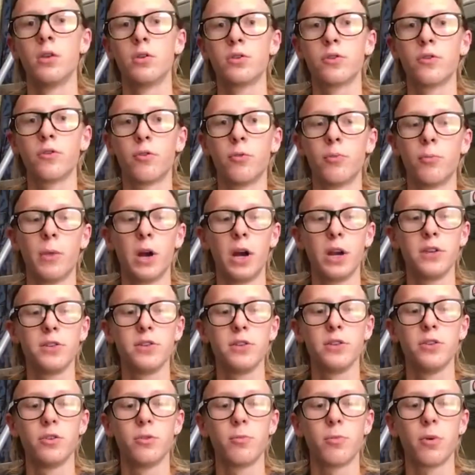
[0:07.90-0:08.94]
So for my
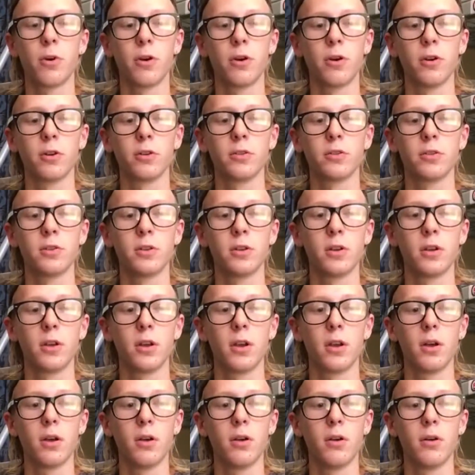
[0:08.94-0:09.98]
senior product,
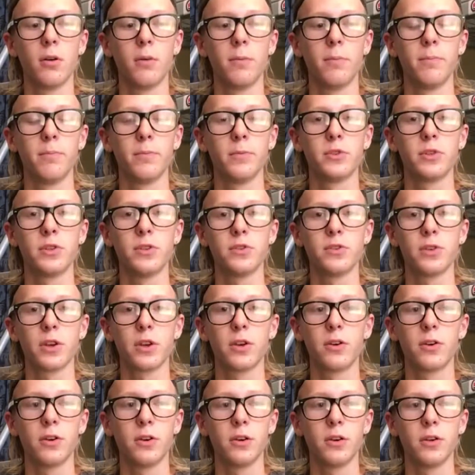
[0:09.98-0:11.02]
since I
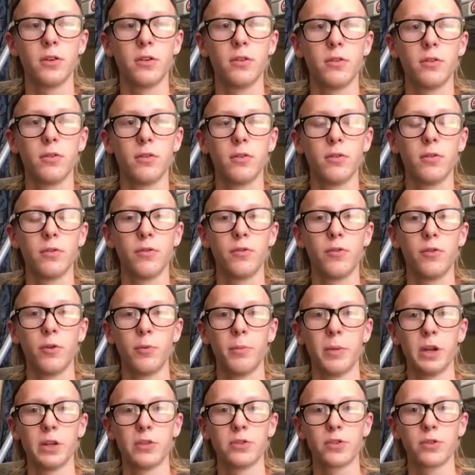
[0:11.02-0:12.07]
couldn't film
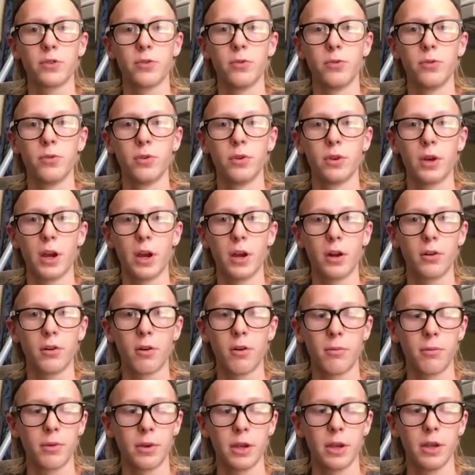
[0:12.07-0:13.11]
at school and I had
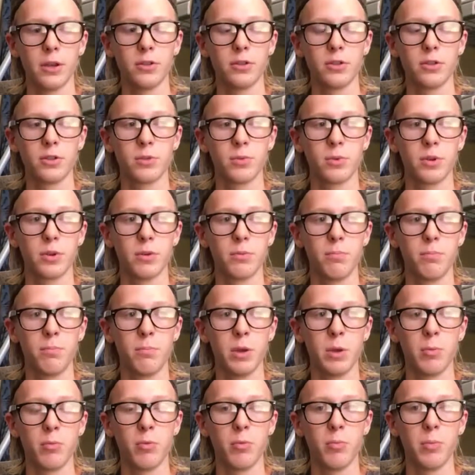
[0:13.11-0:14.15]
complications with
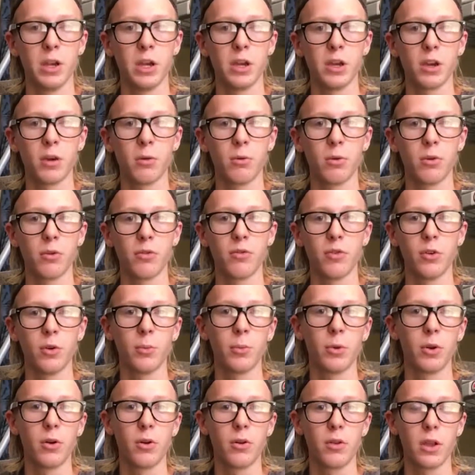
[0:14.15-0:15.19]
people being able to film
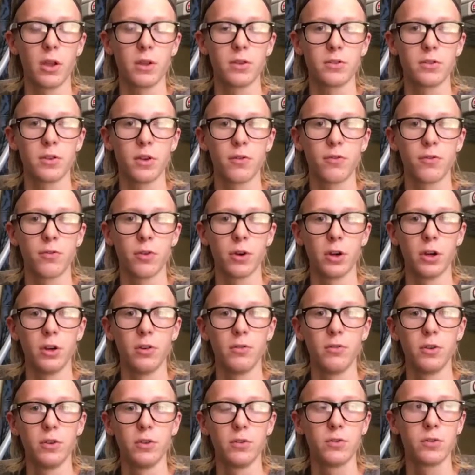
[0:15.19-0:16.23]
and all that stuff for
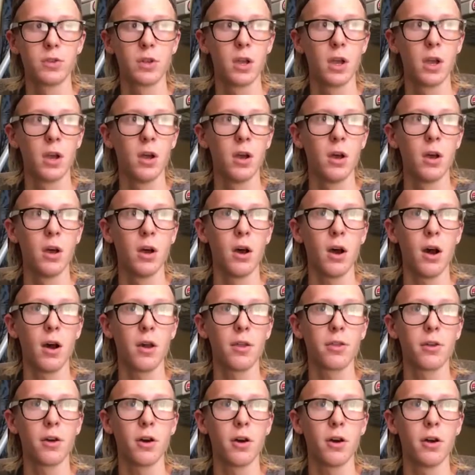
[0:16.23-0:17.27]
interviews, I
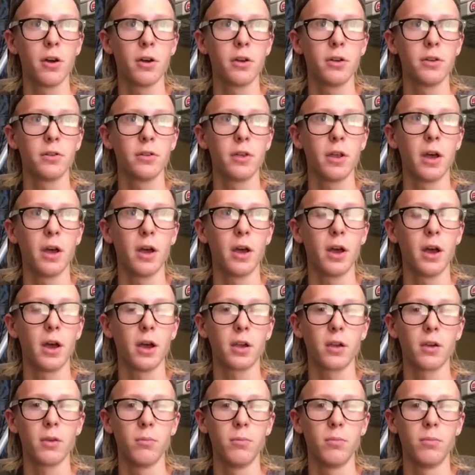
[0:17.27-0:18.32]
thought that I
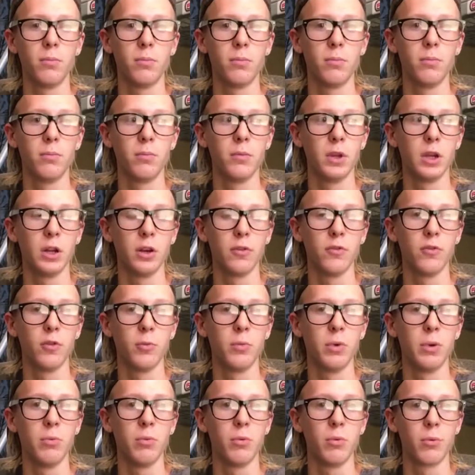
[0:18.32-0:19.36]
could interview
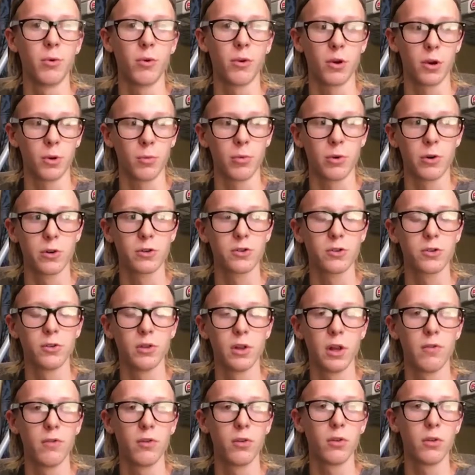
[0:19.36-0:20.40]
people more on a personal
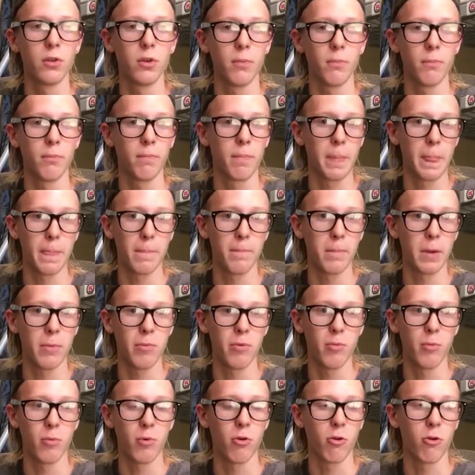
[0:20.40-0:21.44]
level, maybe
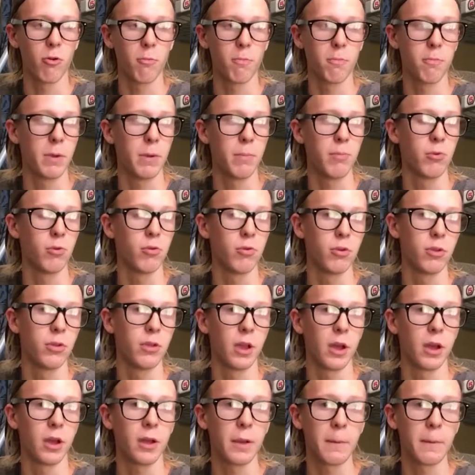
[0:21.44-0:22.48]
more people and